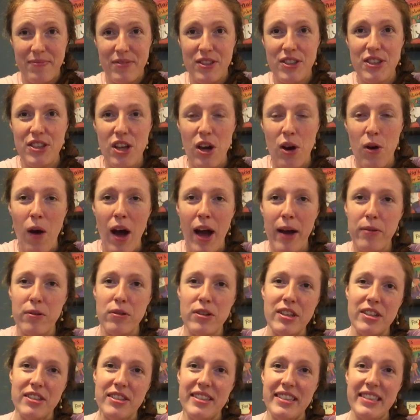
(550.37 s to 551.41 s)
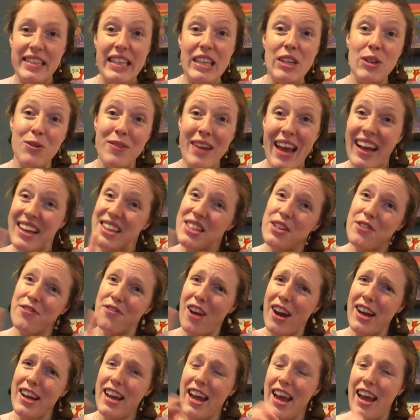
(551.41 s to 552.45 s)
So I will see you next
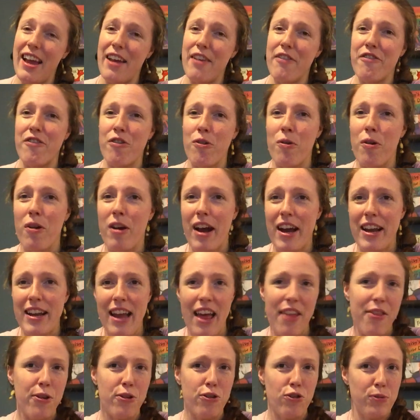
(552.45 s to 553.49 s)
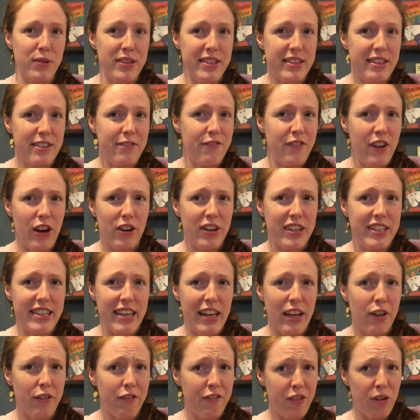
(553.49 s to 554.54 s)
Friday for another Twisted Fairy
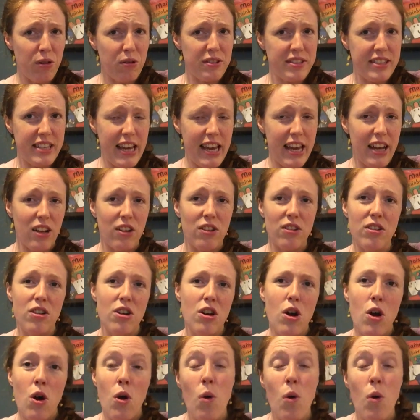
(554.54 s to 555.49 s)
Tale, folk tale,